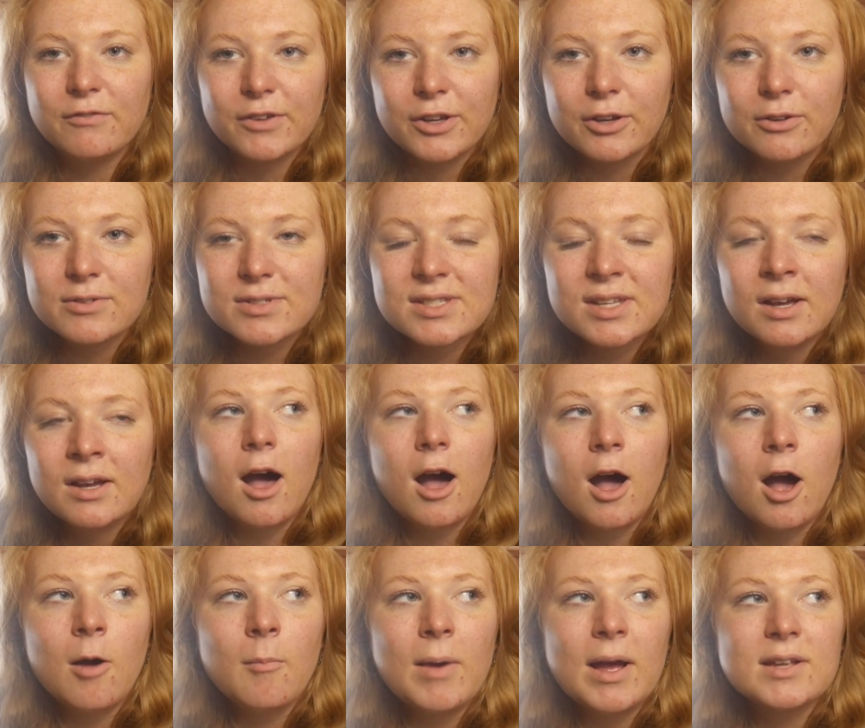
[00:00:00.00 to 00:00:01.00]
views.
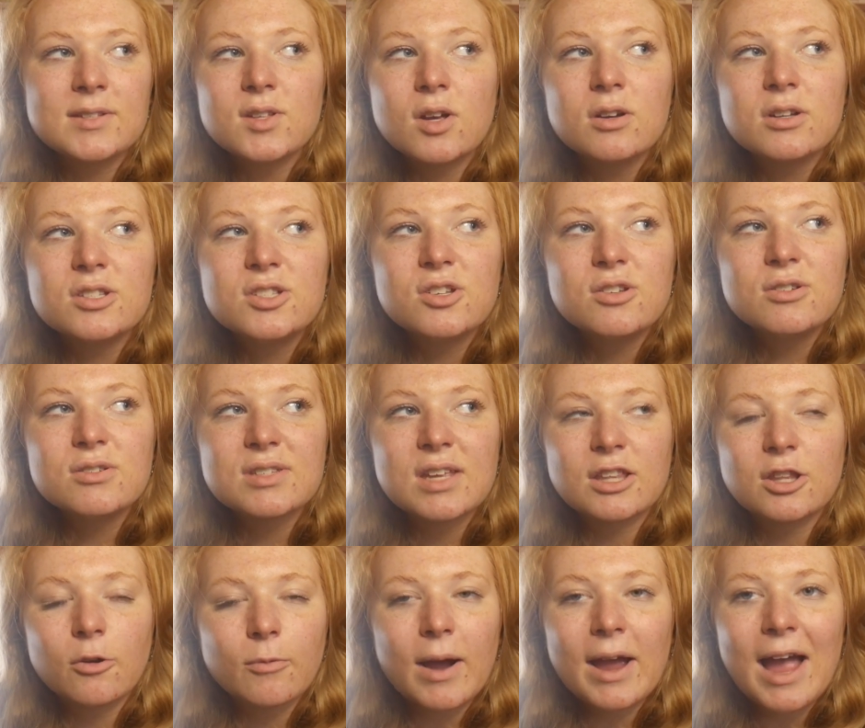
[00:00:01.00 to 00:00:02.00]
As long as you use
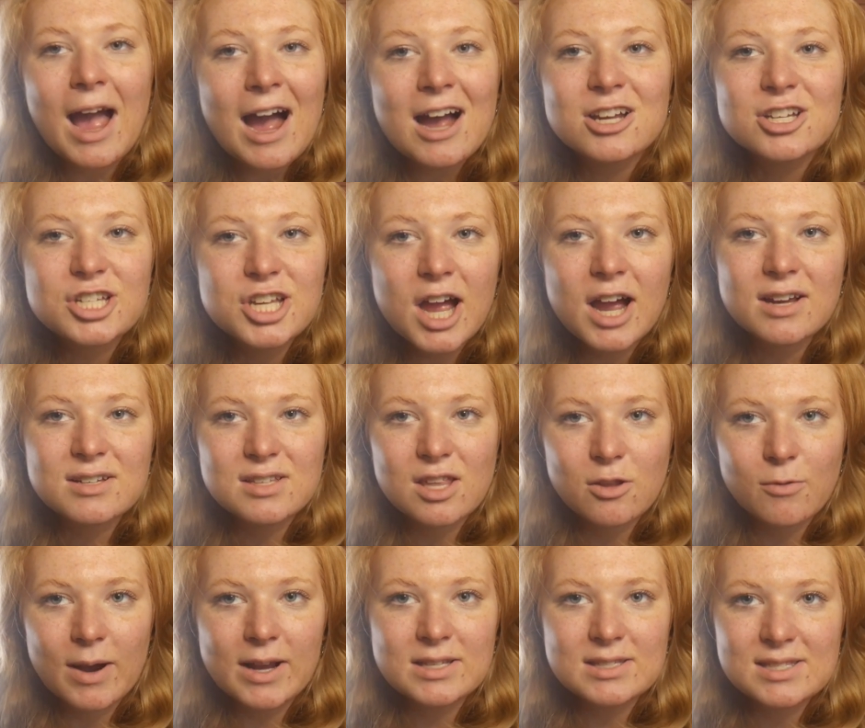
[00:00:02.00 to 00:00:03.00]
like the right hashtags and
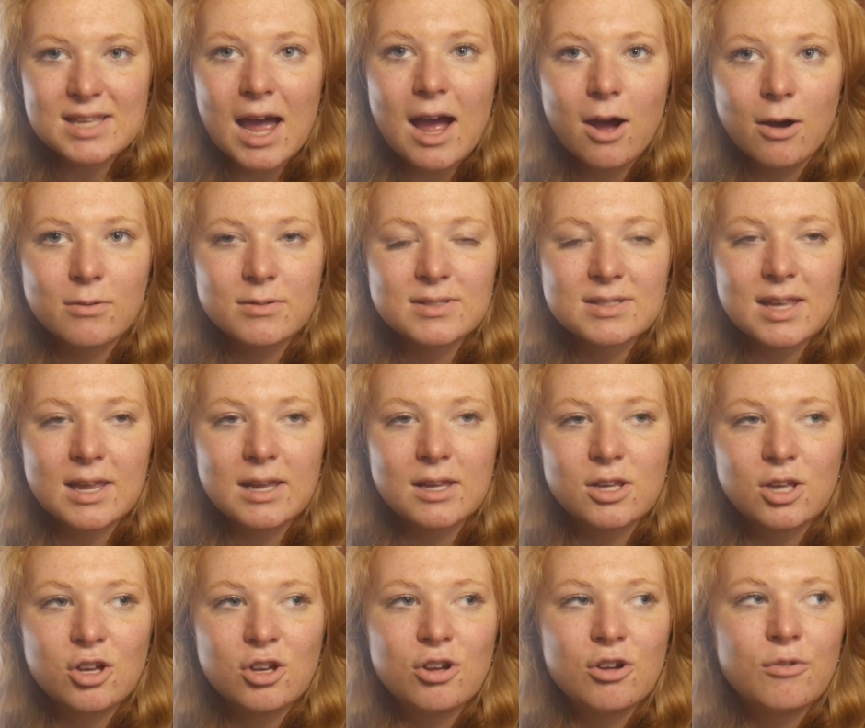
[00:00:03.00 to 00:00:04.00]
the right sounds, like,